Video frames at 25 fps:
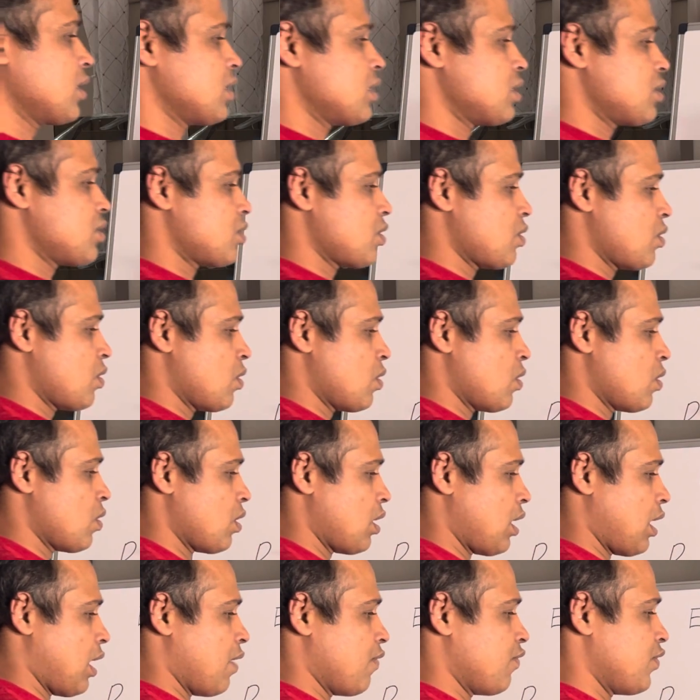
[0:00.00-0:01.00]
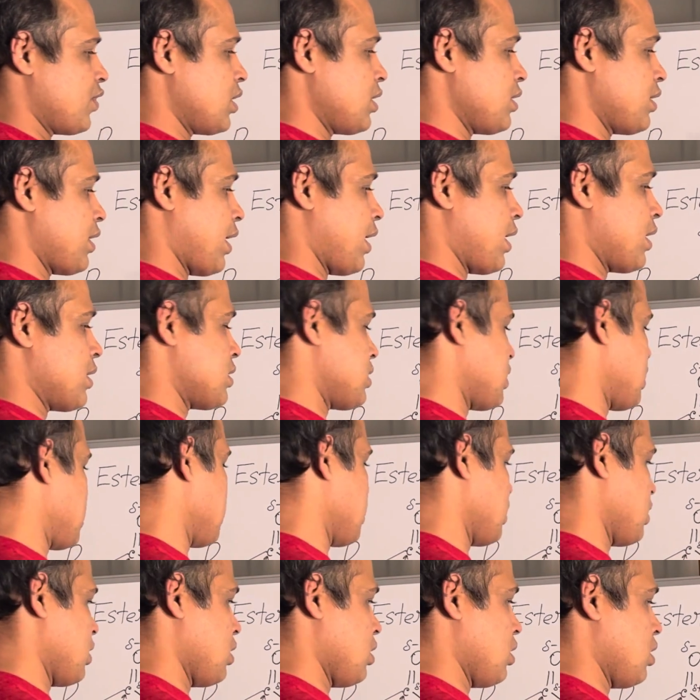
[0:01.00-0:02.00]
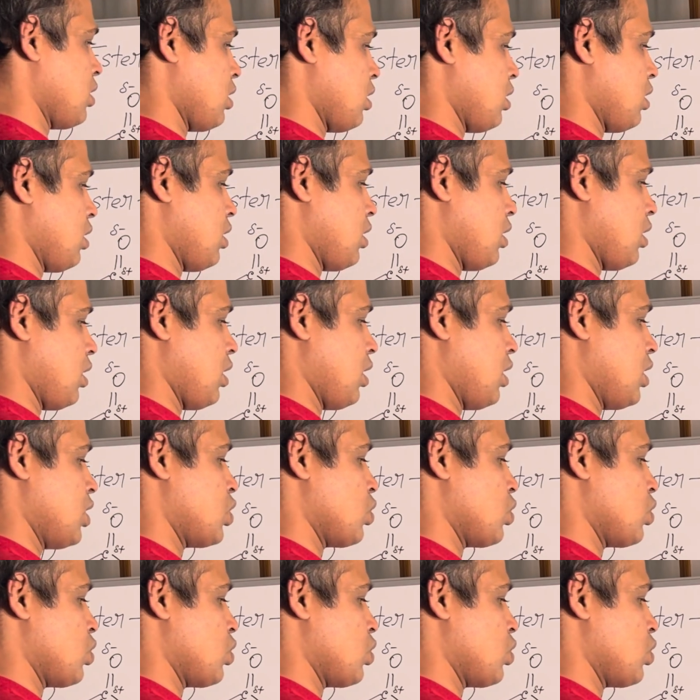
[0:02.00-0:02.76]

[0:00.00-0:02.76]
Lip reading: So after that it